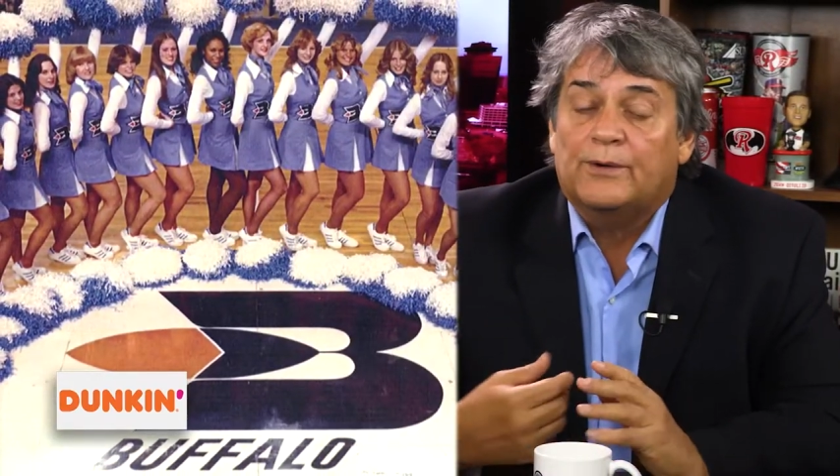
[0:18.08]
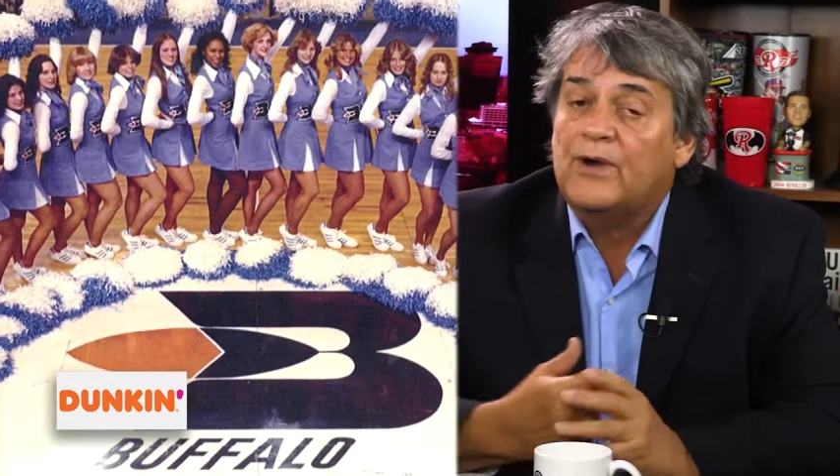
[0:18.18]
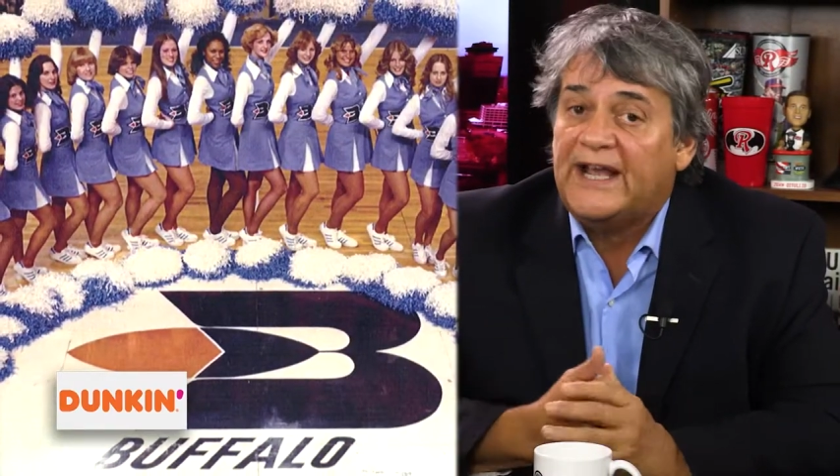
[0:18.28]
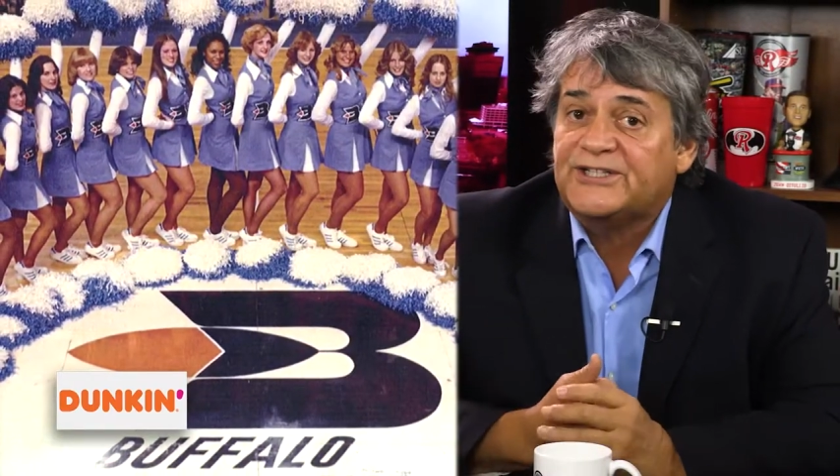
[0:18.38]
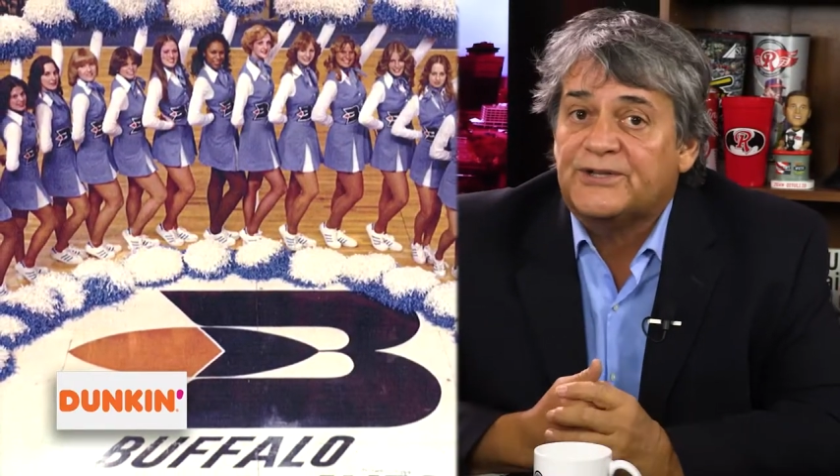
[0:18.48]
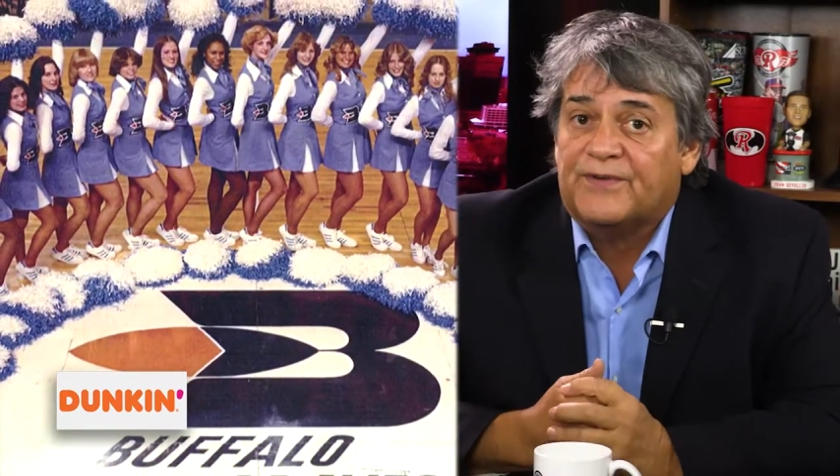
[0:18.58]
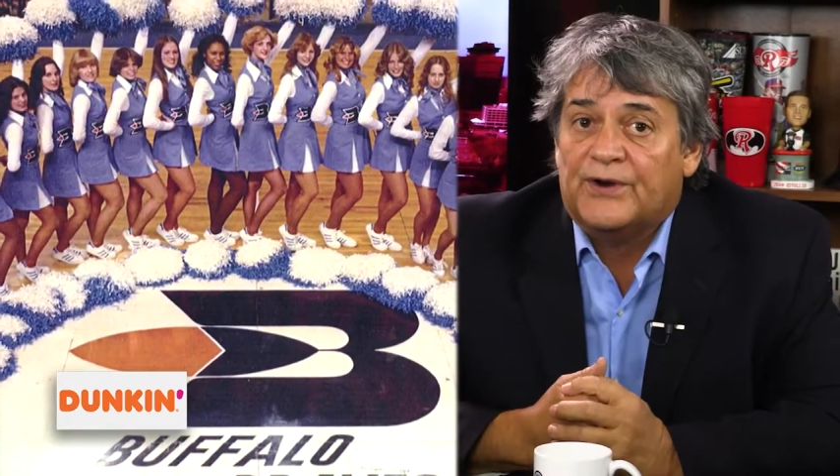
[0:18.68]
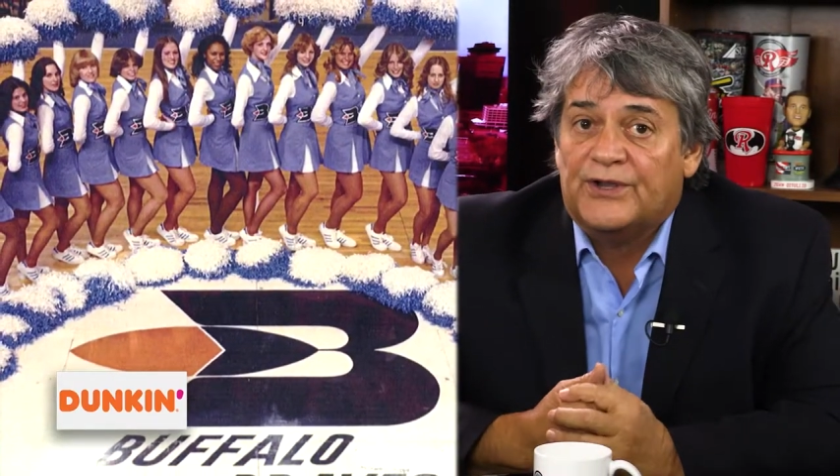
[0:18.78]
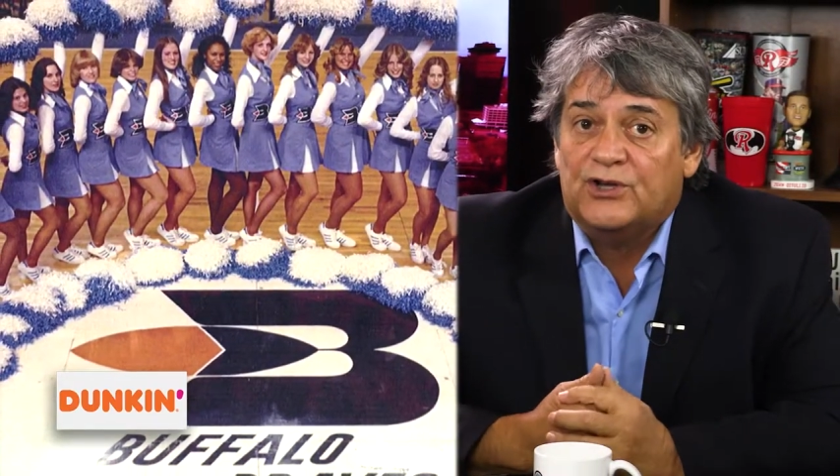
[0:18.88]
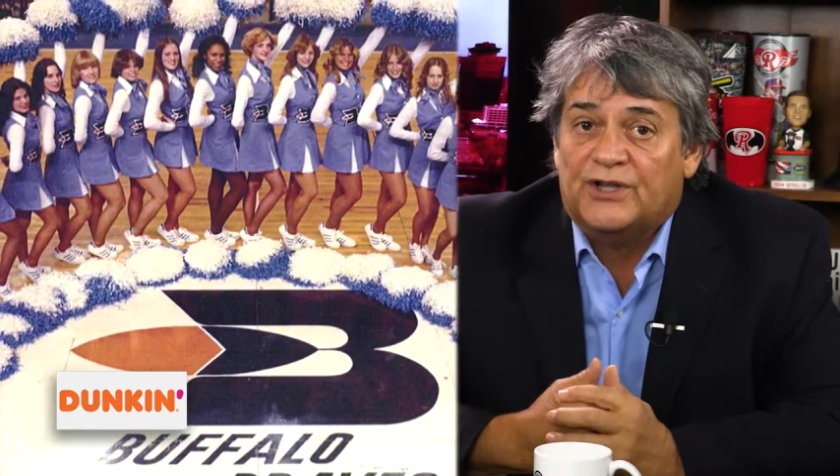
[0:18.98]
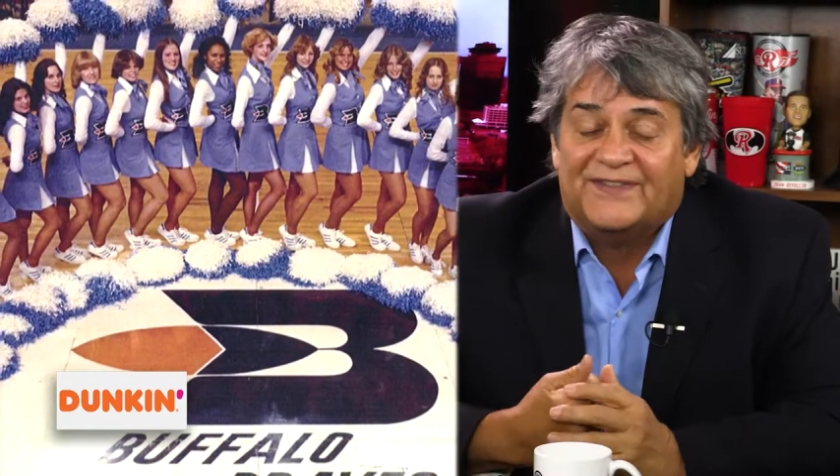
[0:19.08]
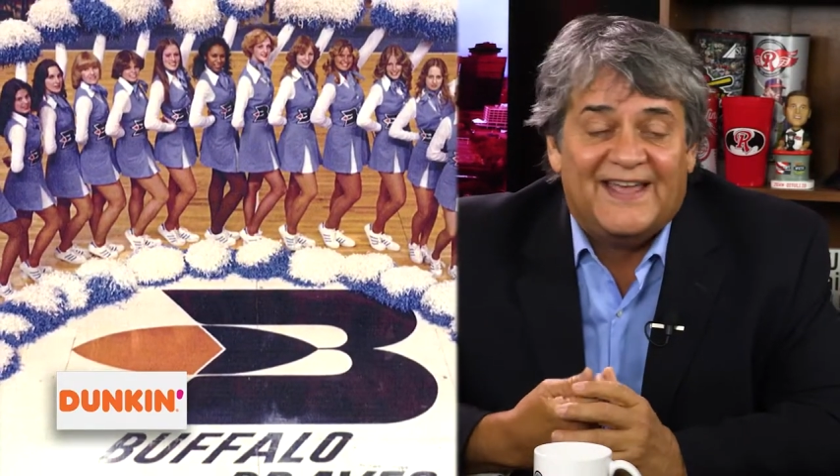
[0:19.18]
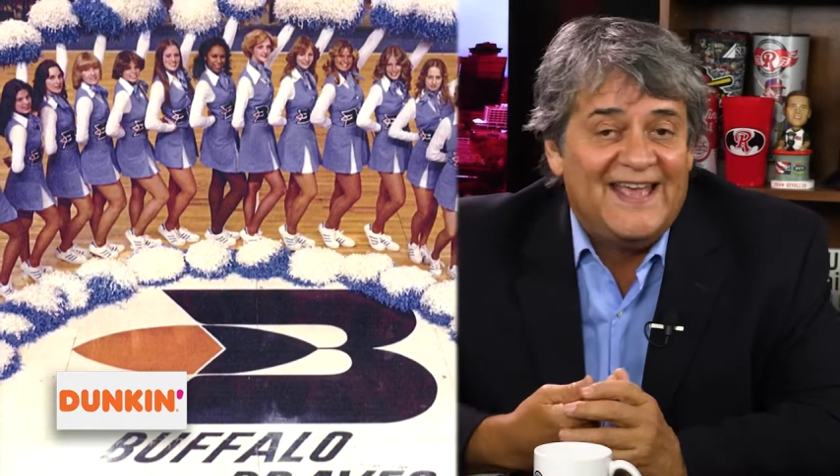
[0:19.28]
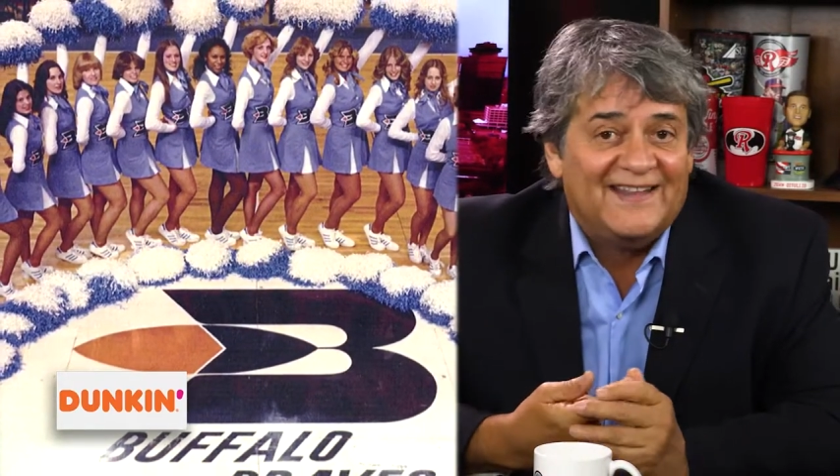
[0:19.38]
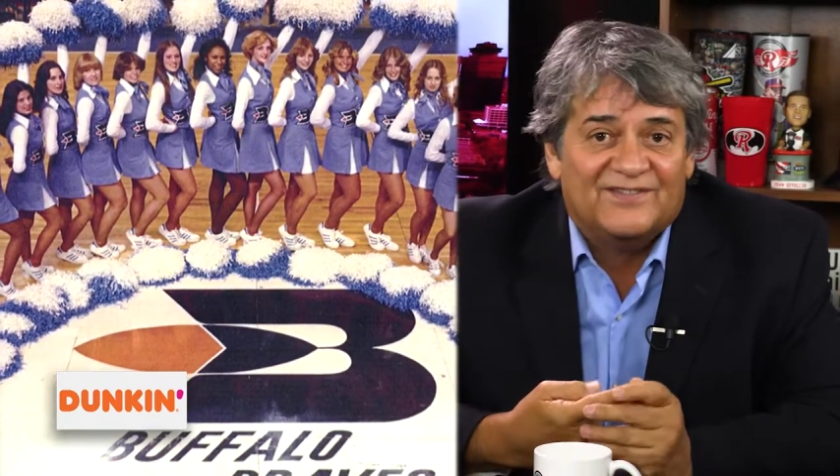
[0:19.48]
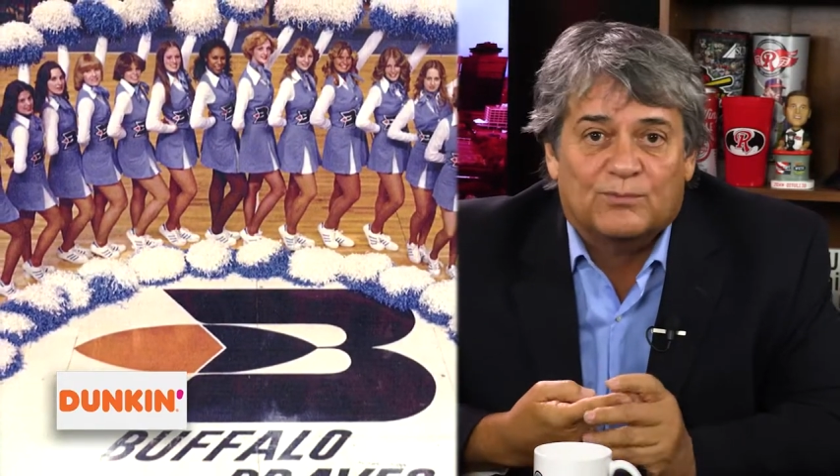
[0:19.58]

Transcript: they were actually very good. They had